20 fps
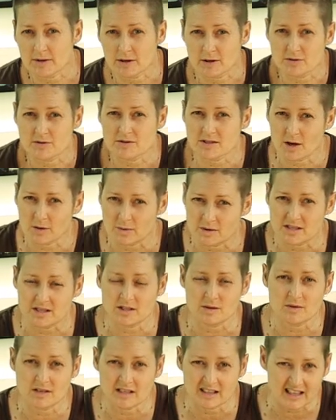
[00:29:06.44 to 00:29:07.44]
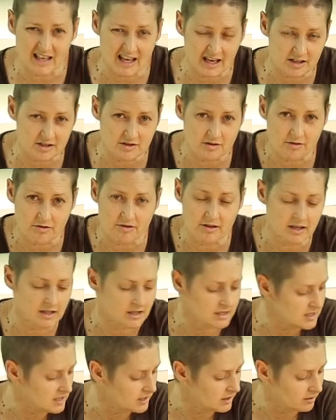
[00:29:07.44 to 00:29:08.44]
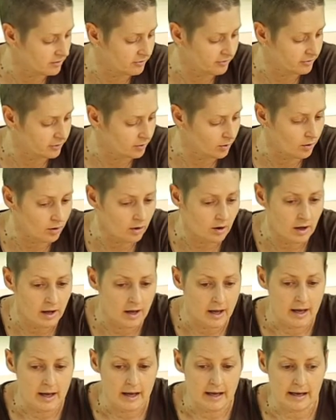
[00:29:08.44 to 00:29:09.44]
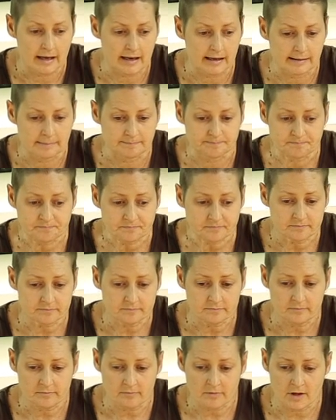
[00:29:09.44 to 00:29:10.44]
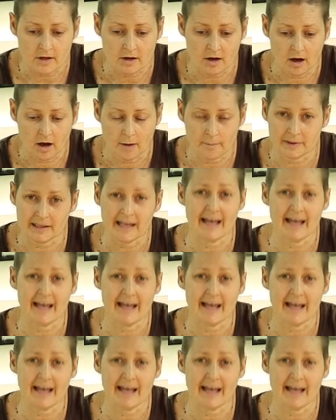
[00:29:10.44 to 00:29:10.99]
because I was doing the extra thickness in the floor, um, I'm